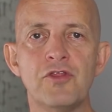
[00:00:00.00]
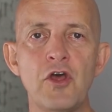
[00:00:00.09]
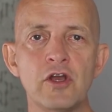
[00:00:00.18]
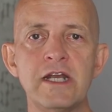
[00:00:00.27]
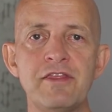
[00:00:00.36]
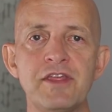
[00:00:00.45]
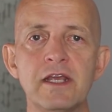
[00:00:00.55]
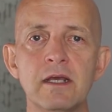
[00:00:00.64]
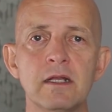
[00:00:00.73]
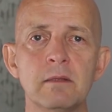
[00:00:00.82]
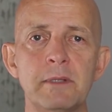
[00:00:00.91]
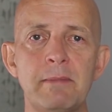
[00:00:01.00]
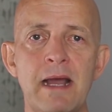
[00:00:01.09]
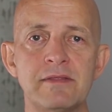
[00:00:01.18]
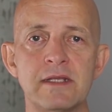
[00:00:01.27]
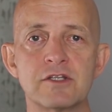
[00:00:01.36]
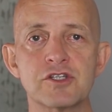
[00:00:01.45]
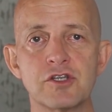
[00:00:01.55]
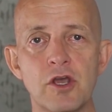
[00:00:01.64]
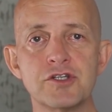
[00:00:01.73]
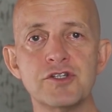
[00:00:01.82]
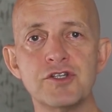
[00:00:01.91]
Thirdly, think a little bit about the
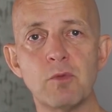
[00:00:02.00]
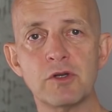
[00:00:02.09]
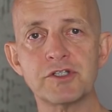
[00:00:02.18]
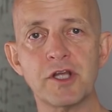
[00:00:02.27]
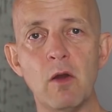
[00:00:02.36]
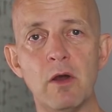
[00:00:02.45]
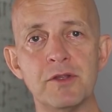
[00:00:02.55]
excursions you want to go